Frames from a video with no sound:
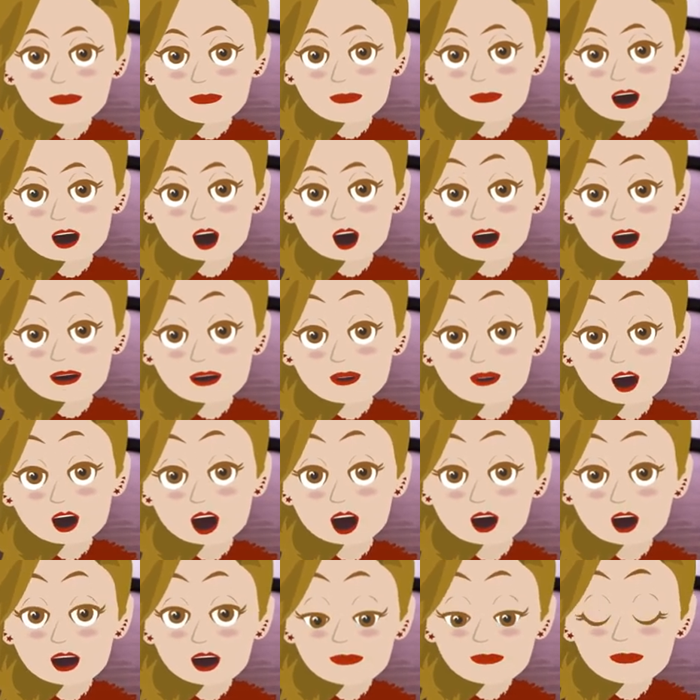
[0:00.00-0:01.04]
or
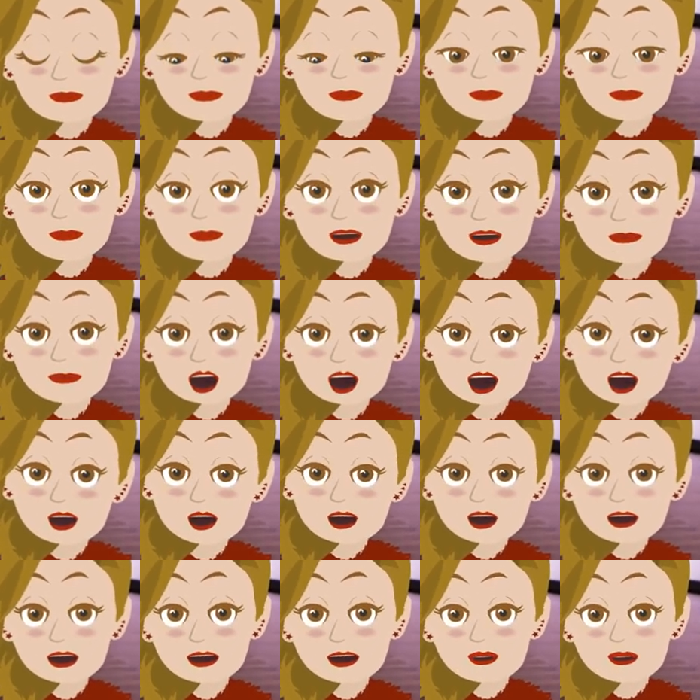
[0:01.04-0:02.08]
grief or
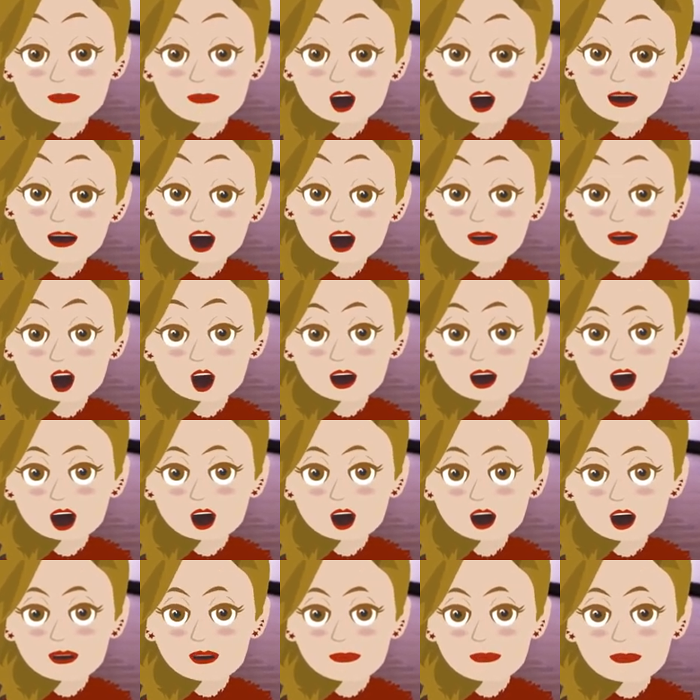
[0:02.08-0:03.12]
anger or
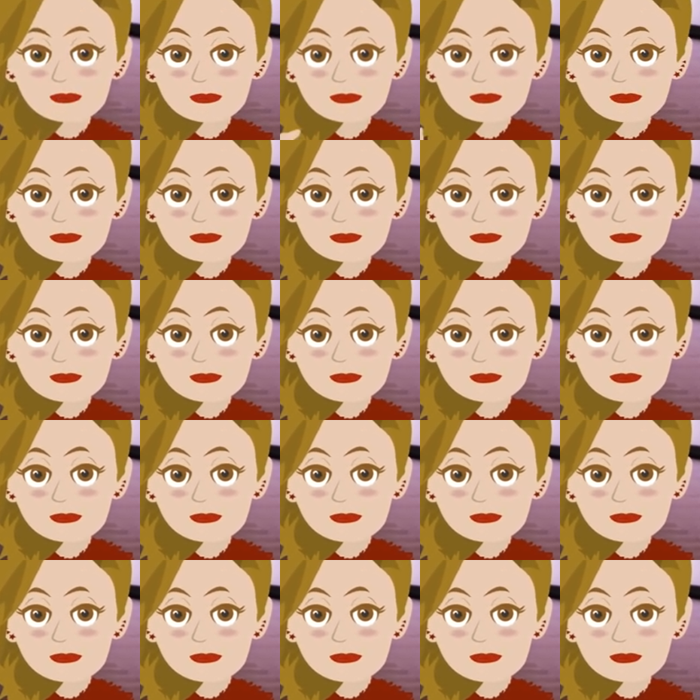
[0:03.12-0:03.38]
revenge